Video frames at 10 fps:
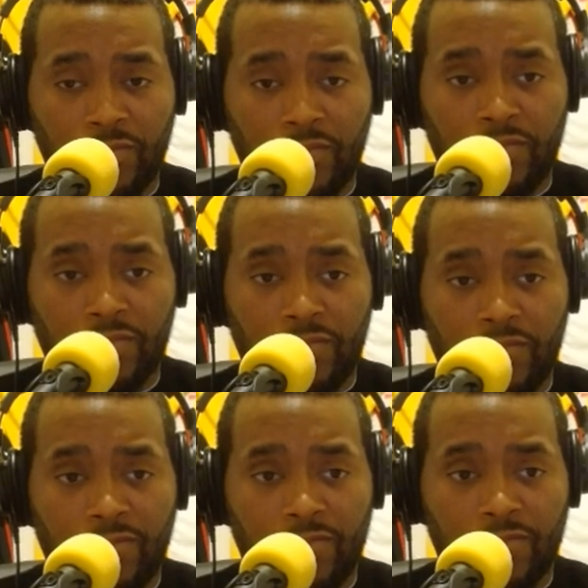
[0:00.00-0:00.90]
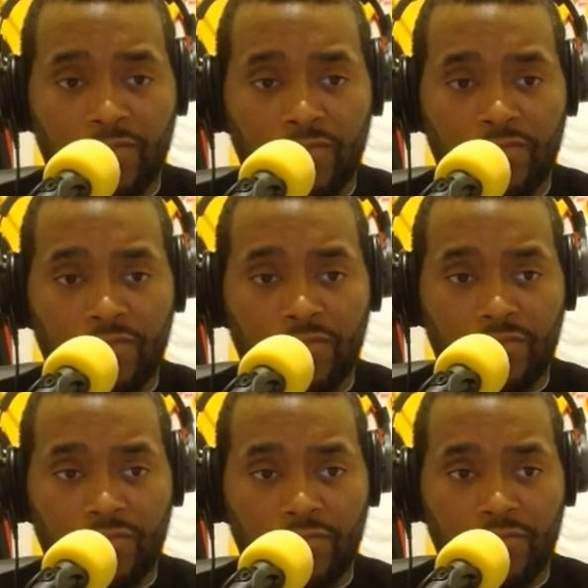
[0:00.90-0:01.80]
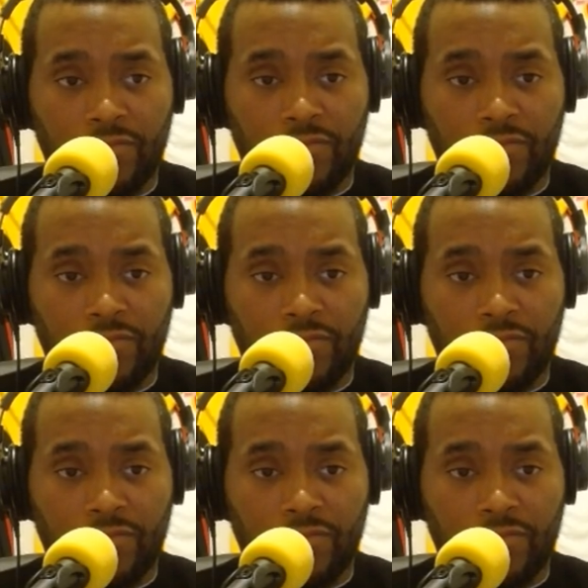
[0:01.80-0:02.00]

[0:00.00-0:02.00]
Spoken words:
The person shown says nothing.